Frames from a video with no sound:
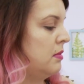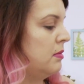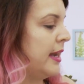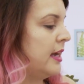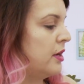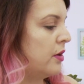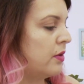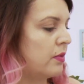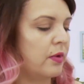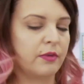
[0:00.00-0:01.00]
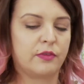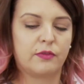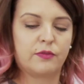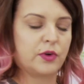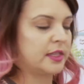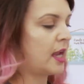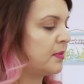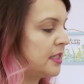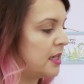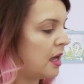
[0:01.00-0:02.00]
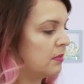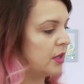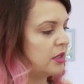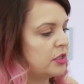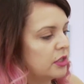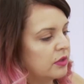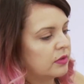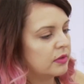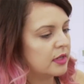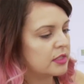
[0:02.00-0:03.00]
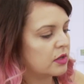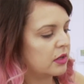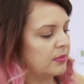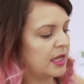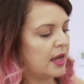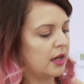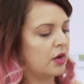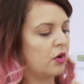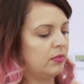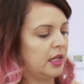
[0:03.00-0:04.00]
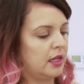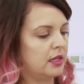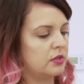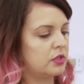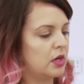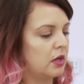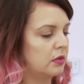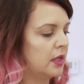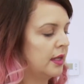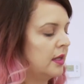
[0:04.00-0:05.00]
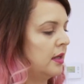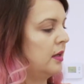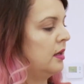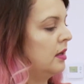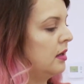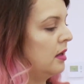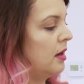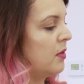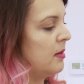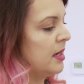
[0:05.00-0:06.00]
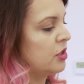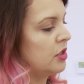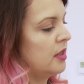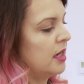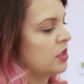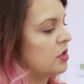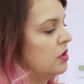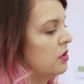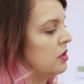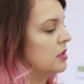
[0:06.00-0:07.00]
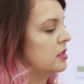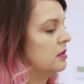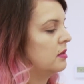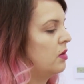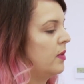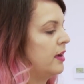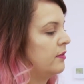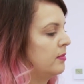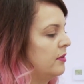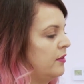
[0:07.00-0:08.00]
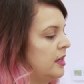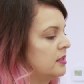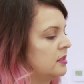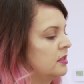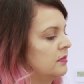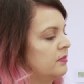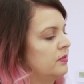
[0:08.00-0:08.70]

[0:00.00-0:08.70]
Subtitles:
but I know for the type of style I'm gonna do, it's all gonna be kind of combing in. So I wanna make sure that it's curled away from the face.